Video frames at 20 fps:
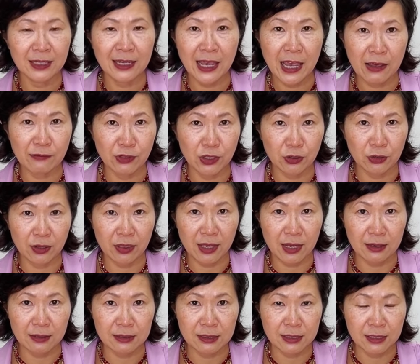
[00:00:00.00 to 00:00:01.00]
heavier
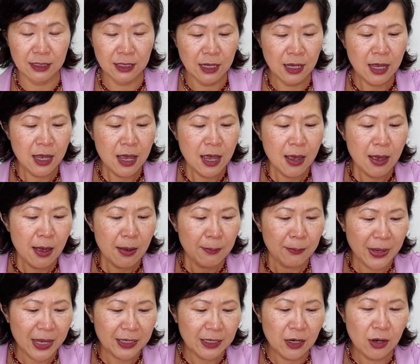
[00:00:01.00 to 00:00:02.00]
things.
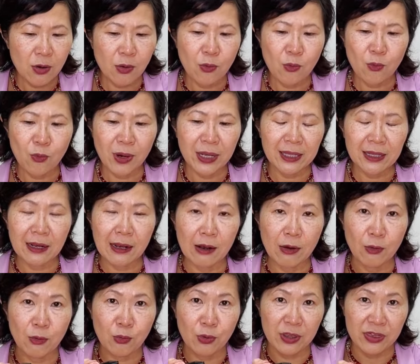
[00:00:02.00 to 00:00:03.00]
But what
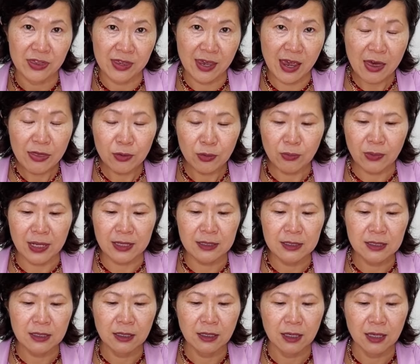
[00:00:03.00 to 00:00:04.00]
with the other
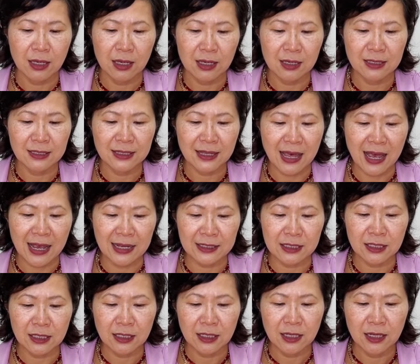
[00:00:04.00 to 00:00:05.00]
ones is
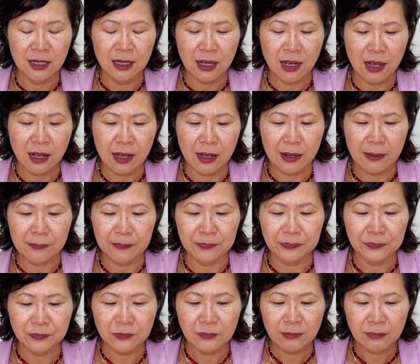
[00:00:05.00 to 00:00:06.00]
that
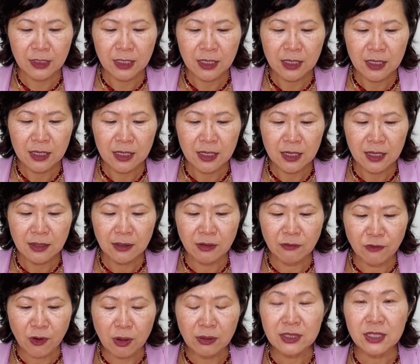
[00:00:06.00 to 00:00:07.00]
the
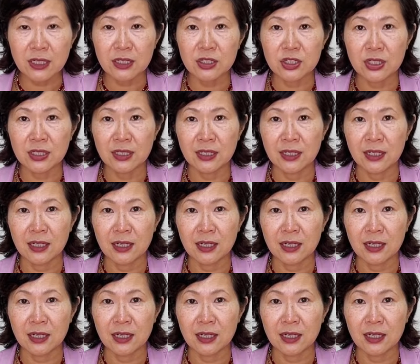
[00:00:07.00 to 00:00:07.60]
voltage